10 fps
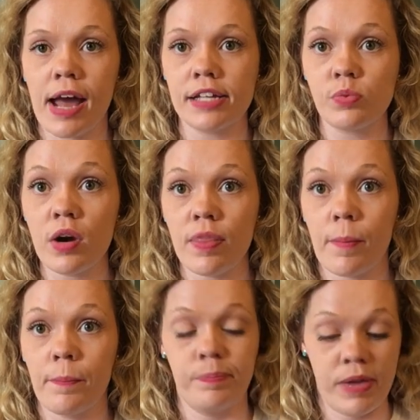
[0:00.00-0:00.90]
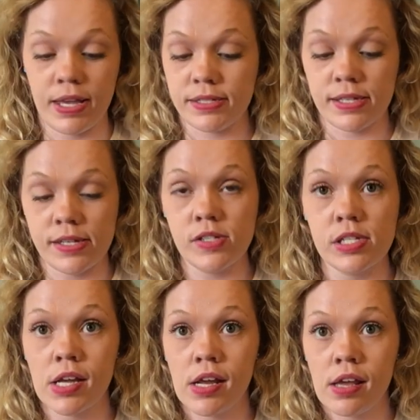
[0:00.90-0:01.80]
That's one of the
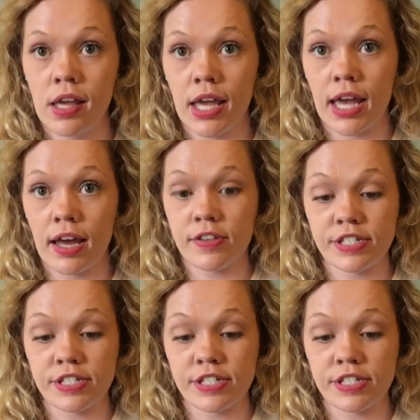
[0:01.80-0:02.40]
pieces, the